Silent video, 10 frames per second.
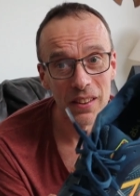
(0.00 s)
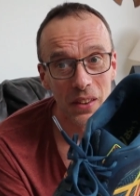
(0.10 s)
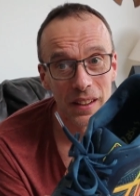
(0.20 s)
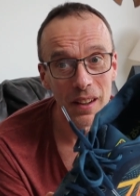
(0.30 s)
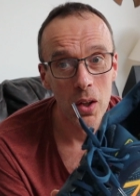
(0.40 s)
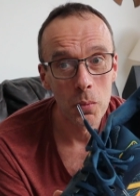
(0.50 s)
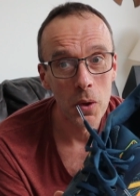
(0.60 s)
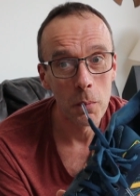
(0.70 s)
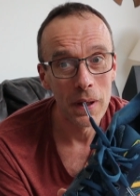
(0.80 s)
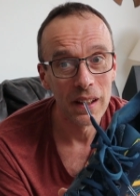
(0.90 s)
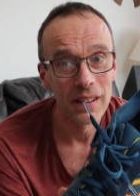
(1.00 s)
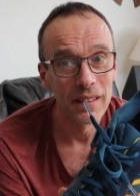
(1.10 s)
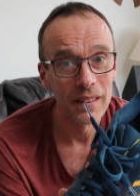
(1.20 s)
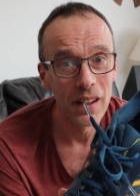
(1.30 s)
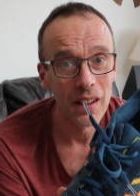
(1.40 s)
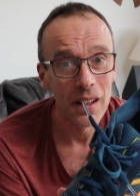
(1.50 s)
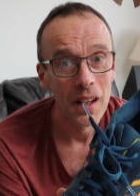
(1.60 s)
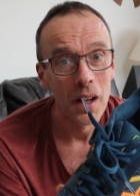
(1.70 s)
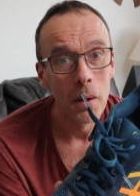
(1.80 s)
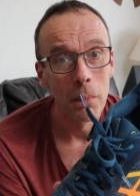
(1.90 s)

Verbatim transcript: this on its own would have been a concern,